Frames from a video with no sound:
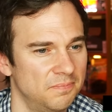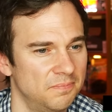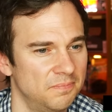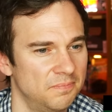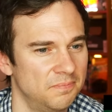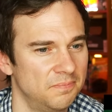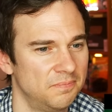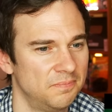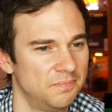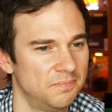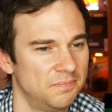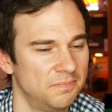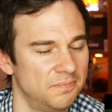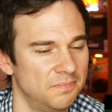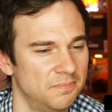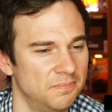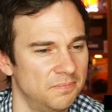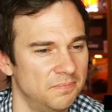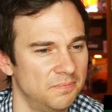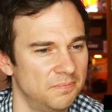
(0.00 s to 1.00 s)
It appears
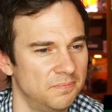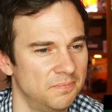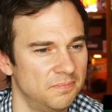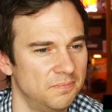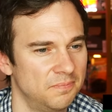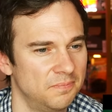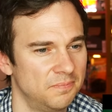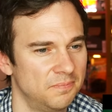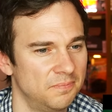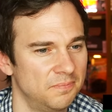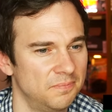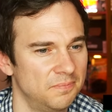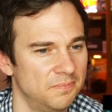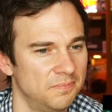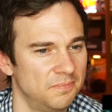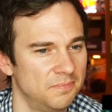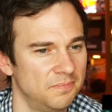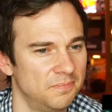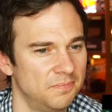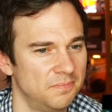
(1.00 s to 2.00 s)
that the continued use
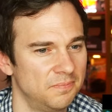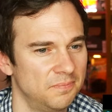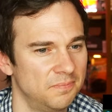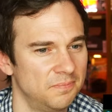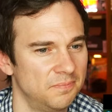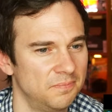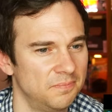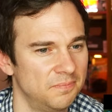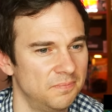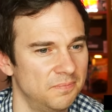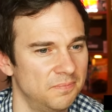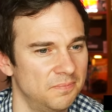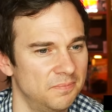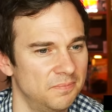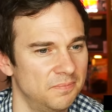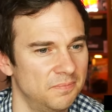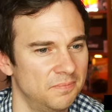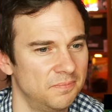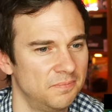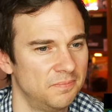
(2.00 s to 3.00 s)
of the Iron Man suit
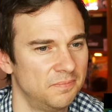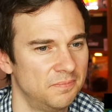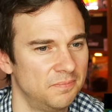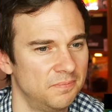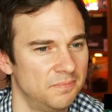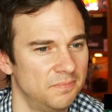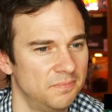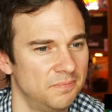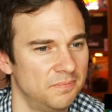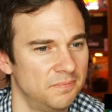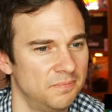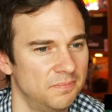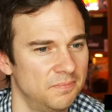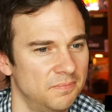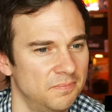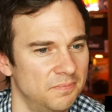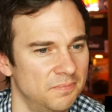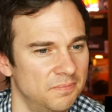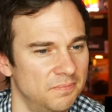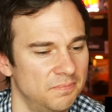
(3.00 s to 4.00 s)
is accelerating your
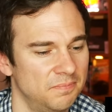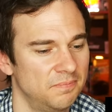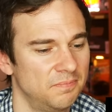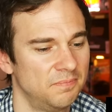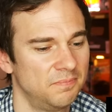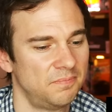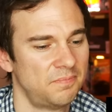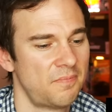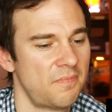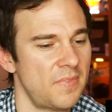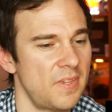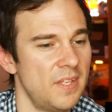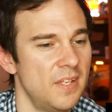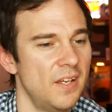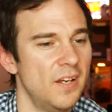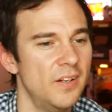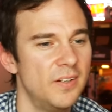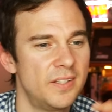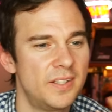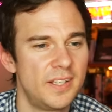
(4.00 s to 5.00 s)
condition.
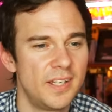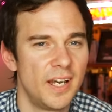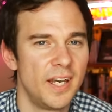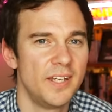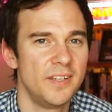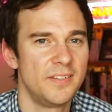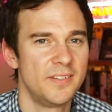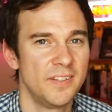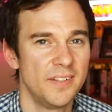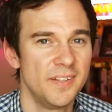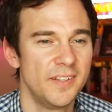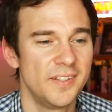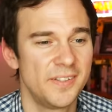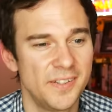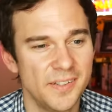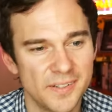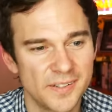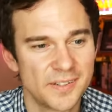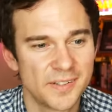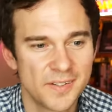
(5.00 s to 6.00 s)
Okay, so this
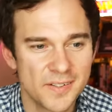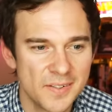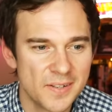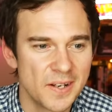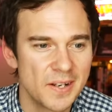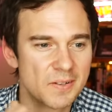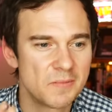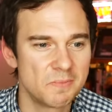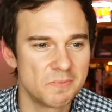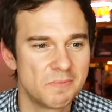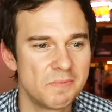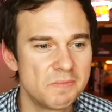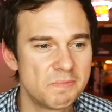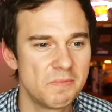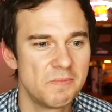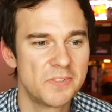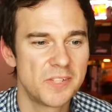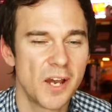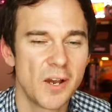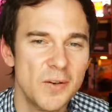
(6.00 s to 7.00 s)
is
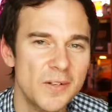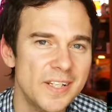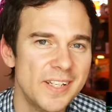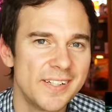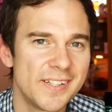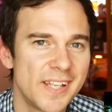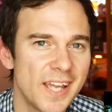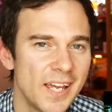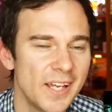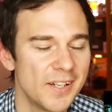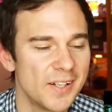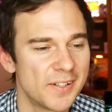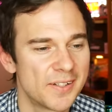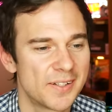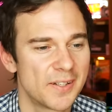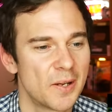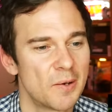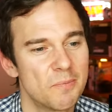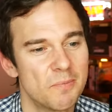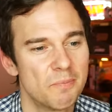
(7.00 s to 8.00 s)
Tony's getting
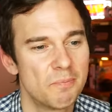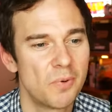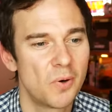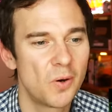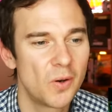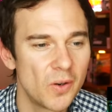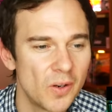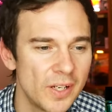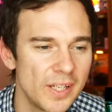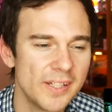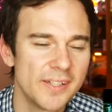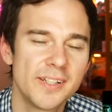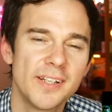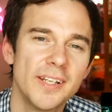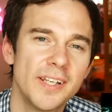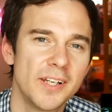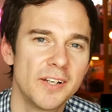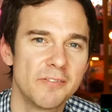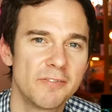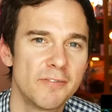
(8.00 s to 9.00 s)
some
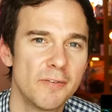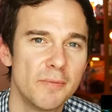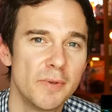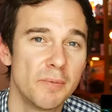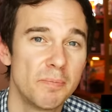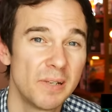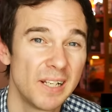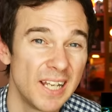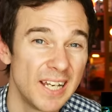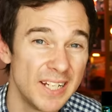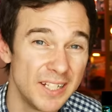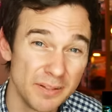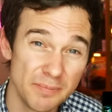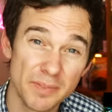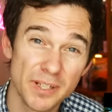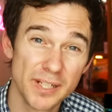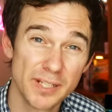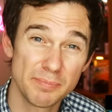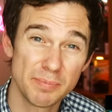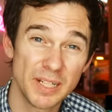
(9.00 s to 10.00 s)
poisoning from the palladium
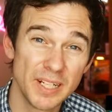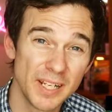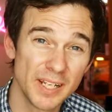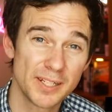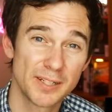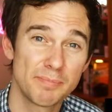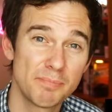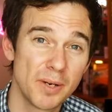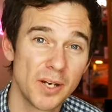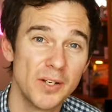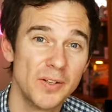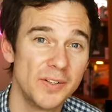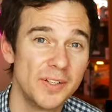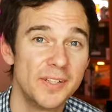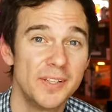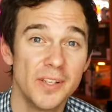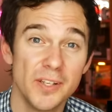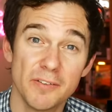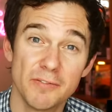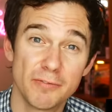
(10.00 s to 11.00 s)
that he's been
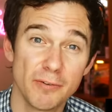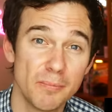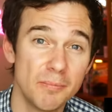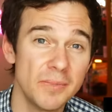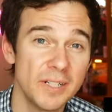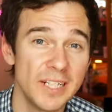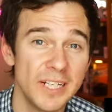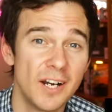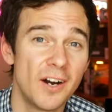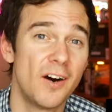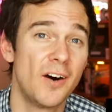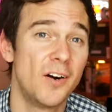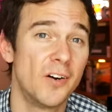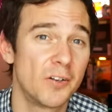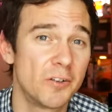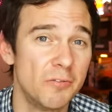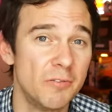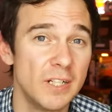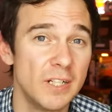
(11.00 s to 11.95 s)
exposed to from the arc